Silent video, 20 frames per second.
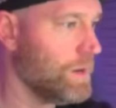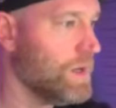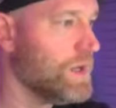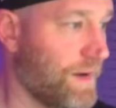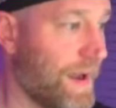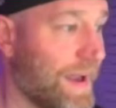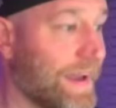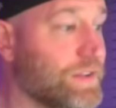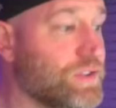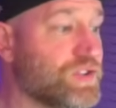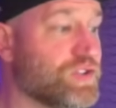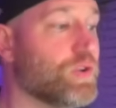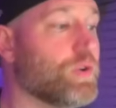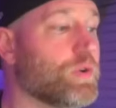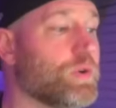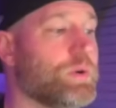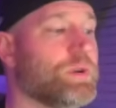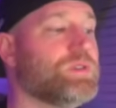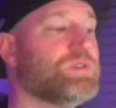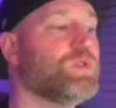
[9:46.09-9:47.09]
To find
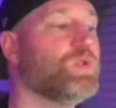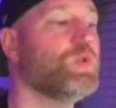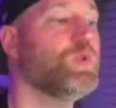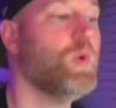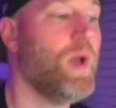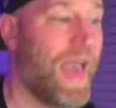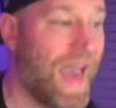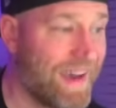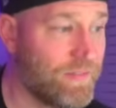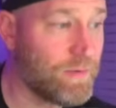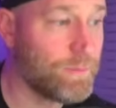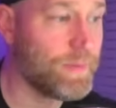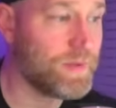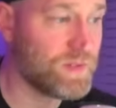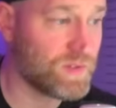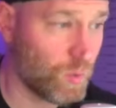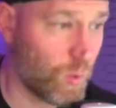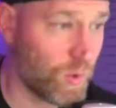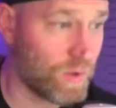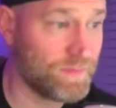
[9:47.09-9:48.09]
jurors who haven't
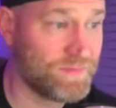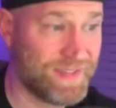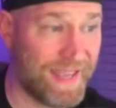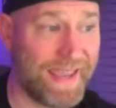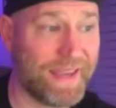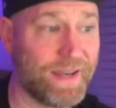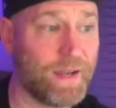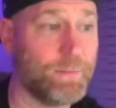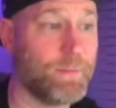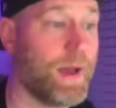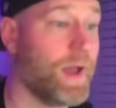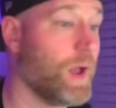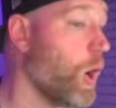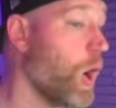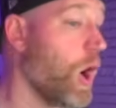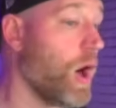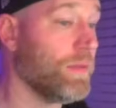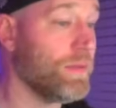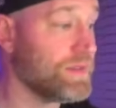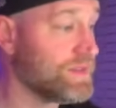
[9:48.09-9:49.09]
been sort of tainted by
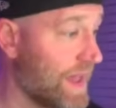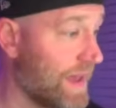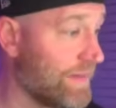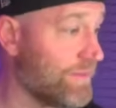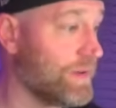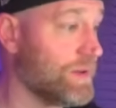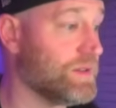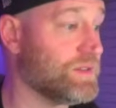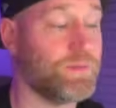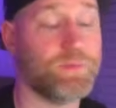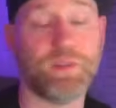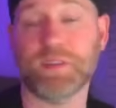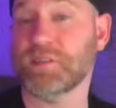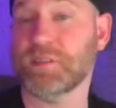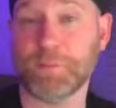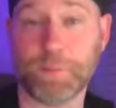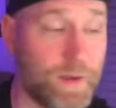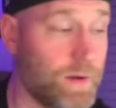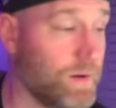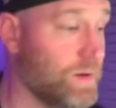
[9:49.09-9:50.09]
all this evidence of
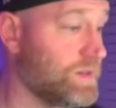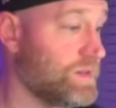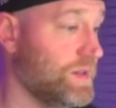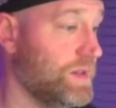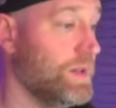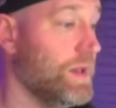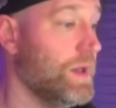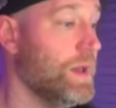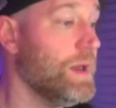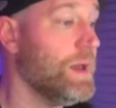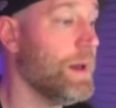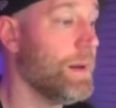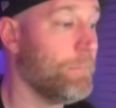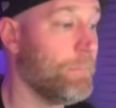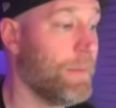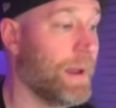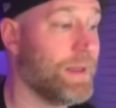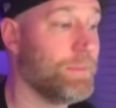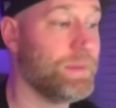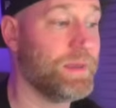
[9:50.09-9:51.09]
conspiracy
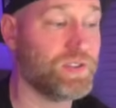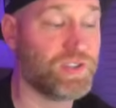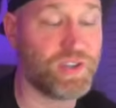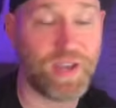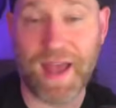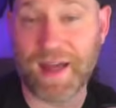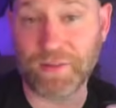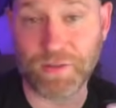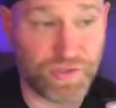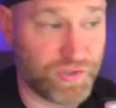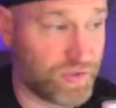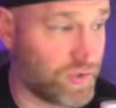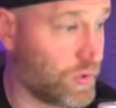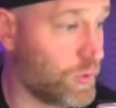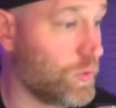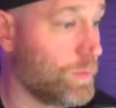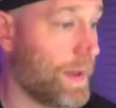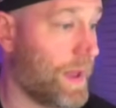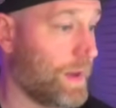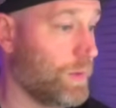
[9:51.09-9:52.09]
might be a challenge
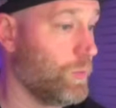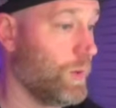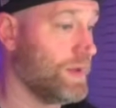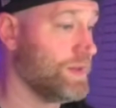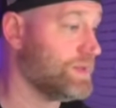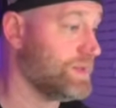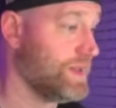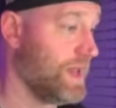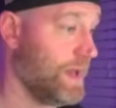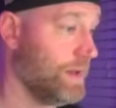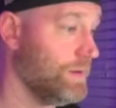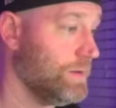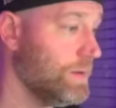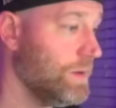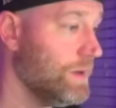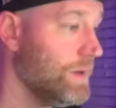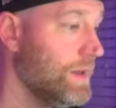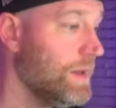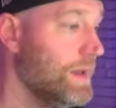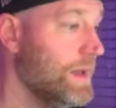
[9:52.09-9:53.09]
too, Medwed said.
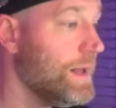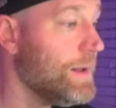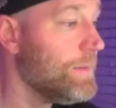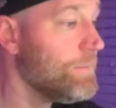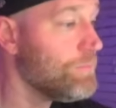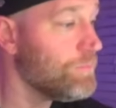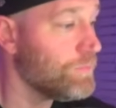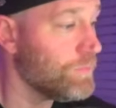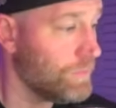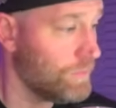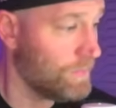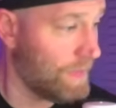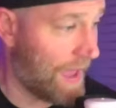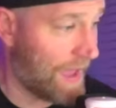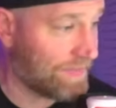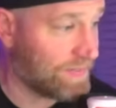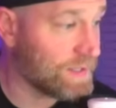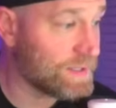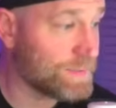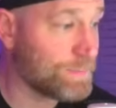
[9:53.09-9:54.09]

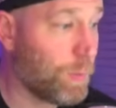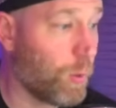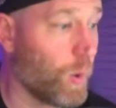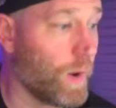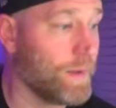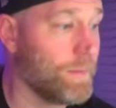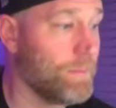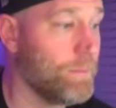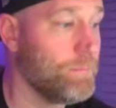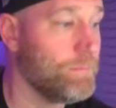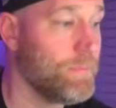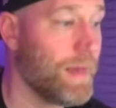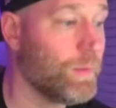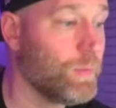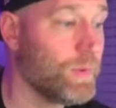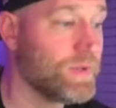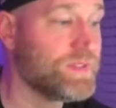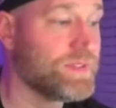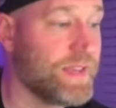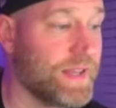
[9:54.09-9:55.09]
At this point,
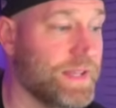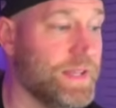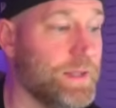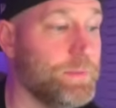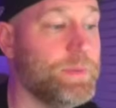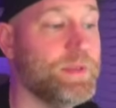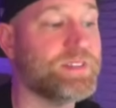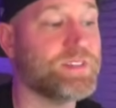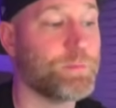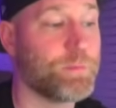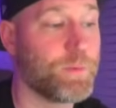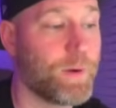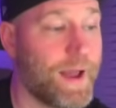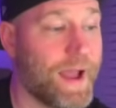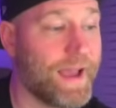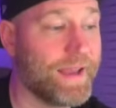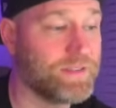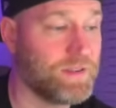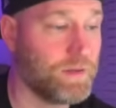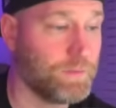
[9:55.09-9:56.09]
Medwed said he'd be
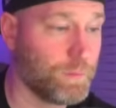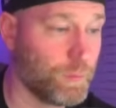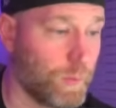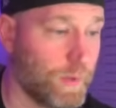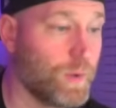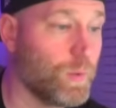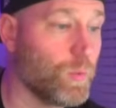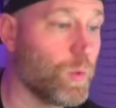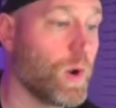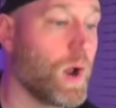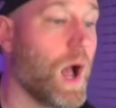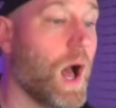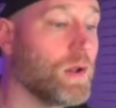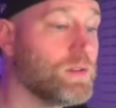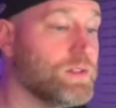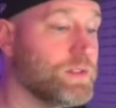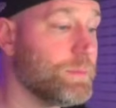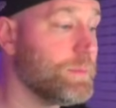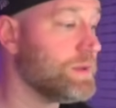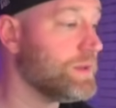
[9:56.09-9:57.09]
surprised if Reed were
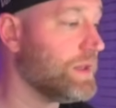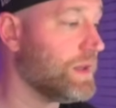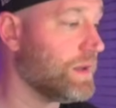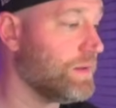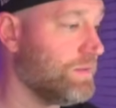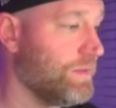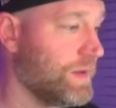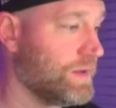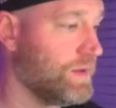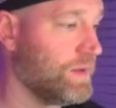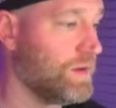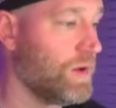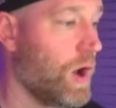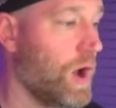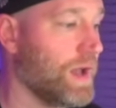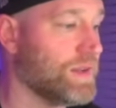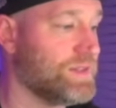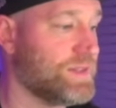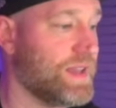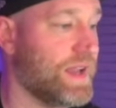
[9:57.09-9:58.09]
ultimately convicted
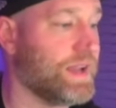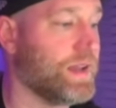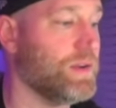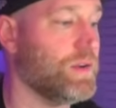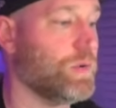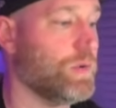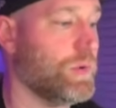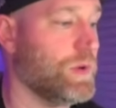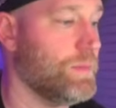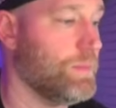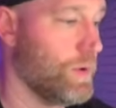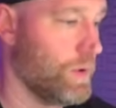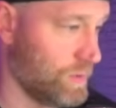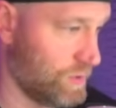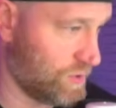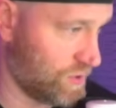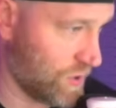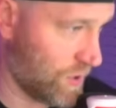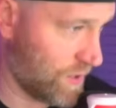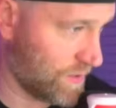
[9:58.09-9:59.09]
on second-degree
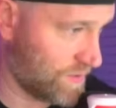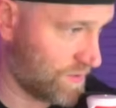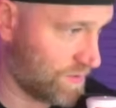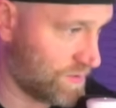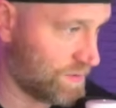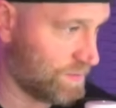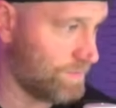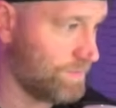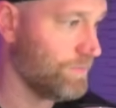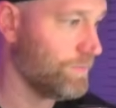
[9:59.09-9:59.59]
murder charges.